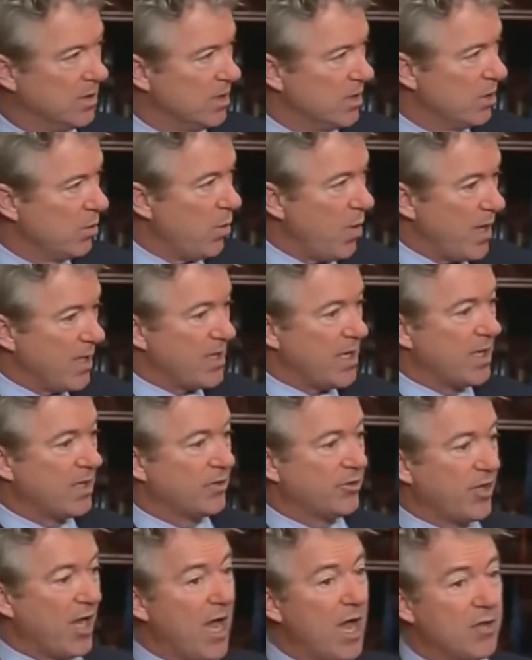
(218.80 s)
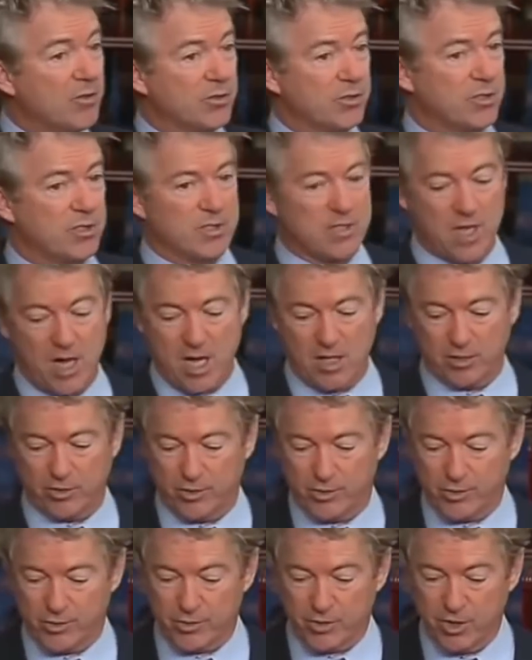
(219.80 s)
Why not
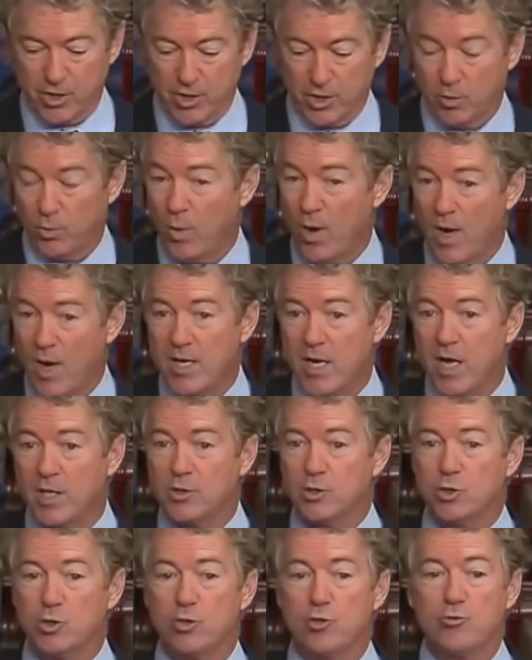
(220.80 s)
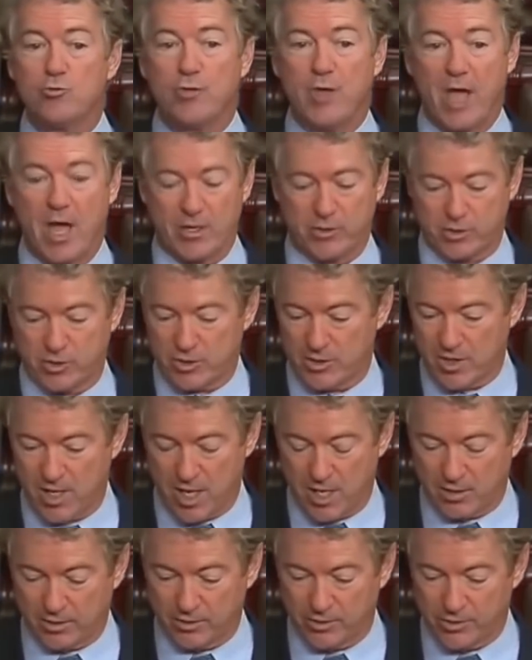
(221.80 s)
$1,000? Why not
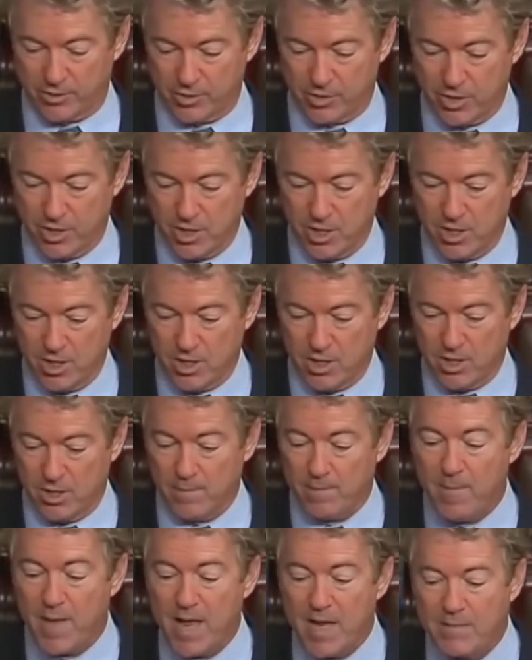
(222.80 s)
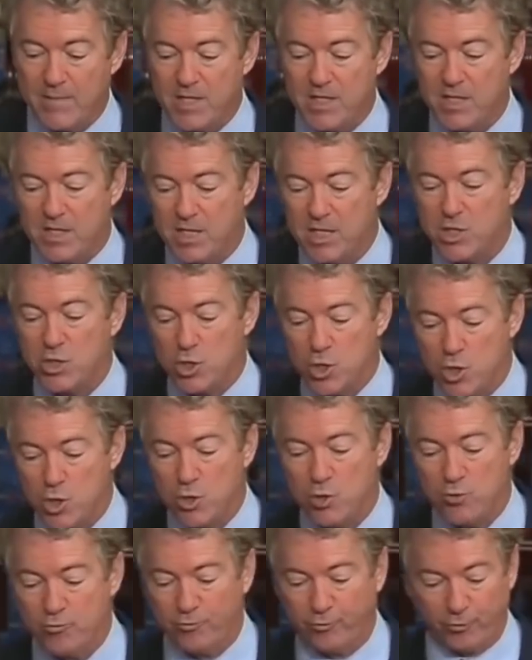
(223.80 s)
$2,000? Maybe these
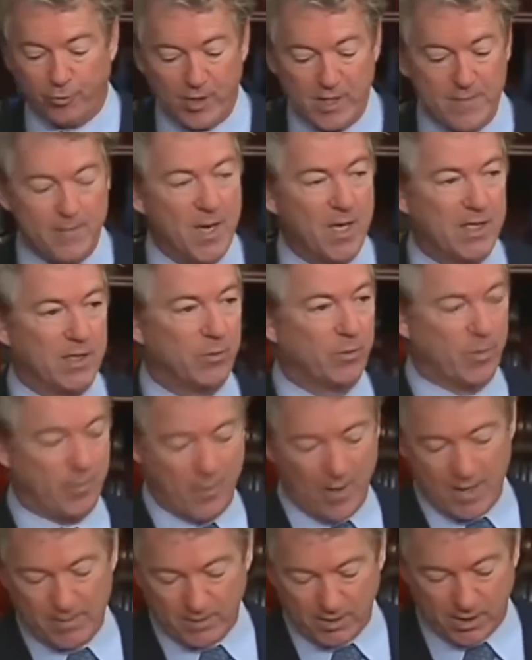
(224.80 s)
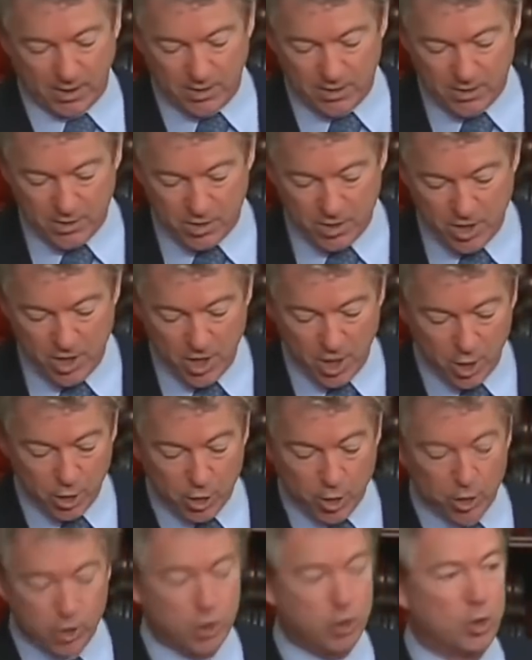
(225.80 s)
new free money Republicans
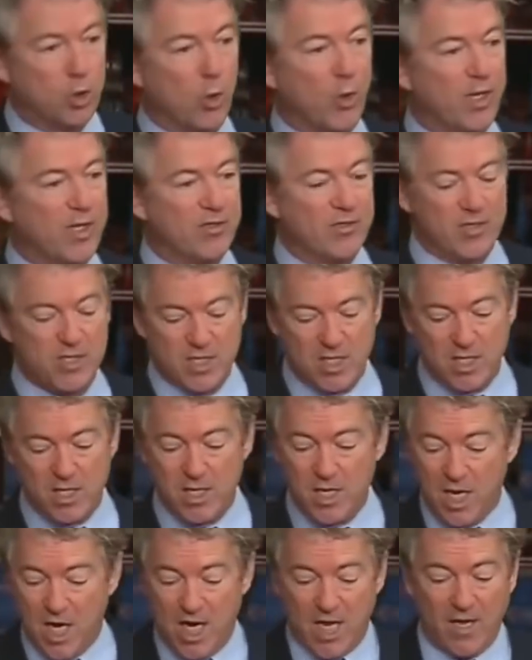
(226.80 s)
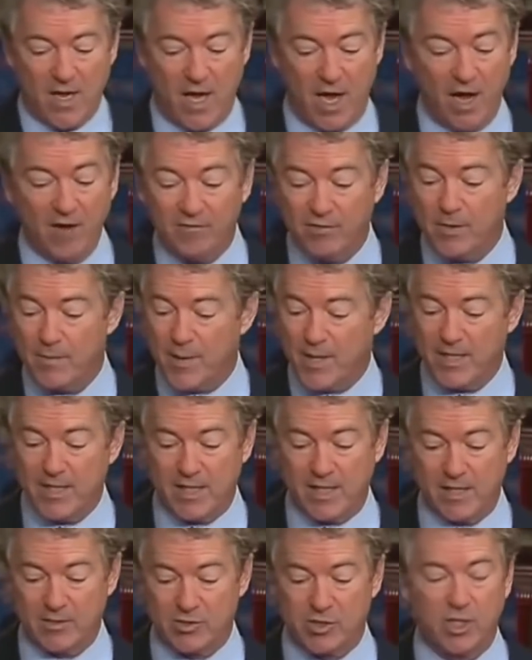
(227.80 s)
should join the Everybody
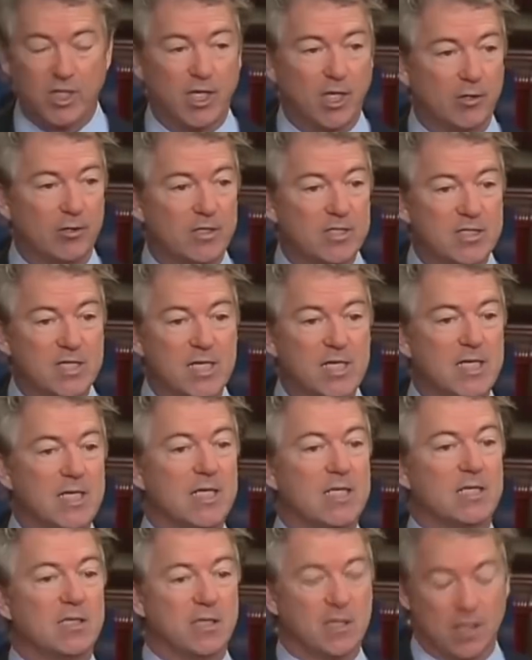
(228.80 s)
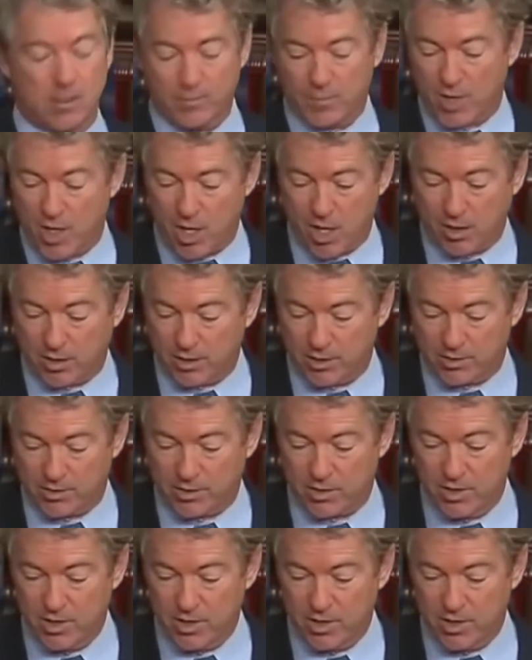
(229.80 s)
Gets a Guaranteed Income caucus.